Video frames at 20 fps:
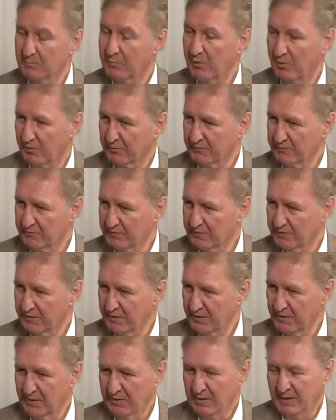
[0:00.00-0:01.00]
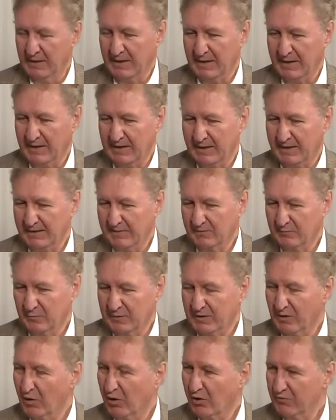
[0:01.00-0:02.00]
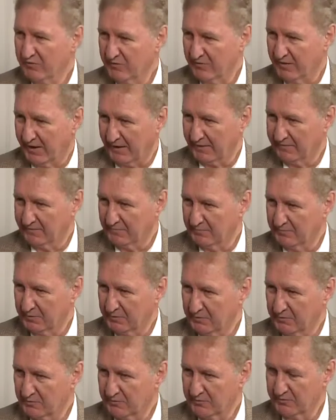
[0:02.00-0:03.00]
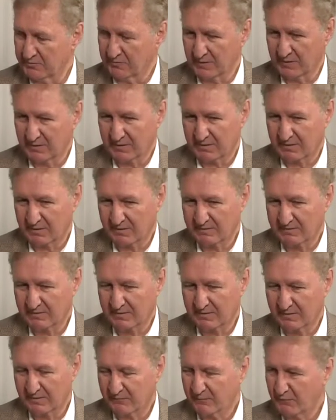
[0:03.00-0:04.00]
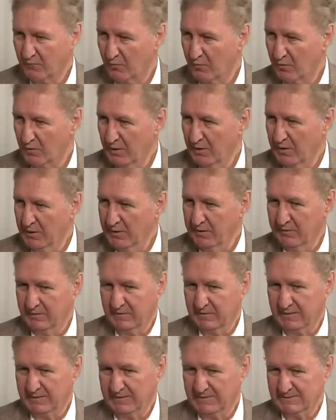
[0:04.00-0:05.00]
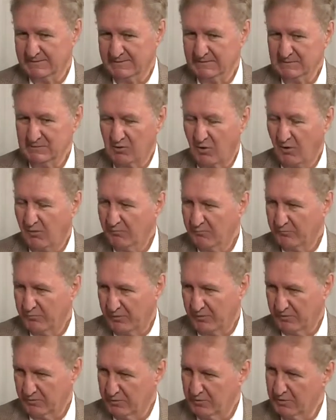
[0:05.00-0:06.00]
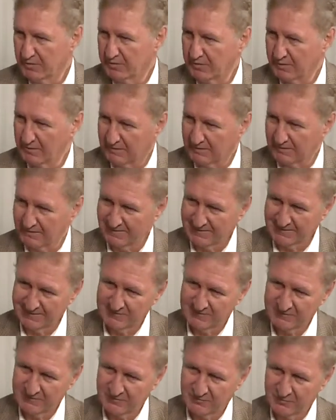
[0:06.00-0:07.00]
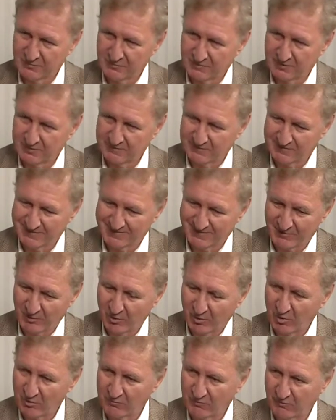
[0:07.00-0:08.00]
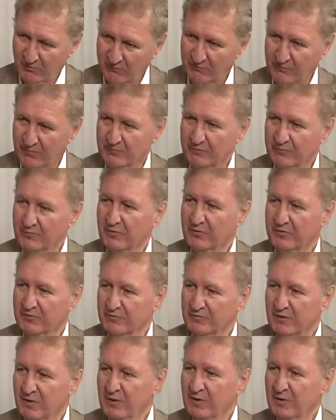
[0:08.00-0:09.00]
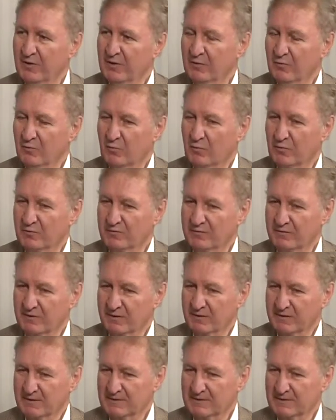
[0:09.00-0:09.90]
the past, and we lost that because in 1994, the Comro Institute that did a lot of research was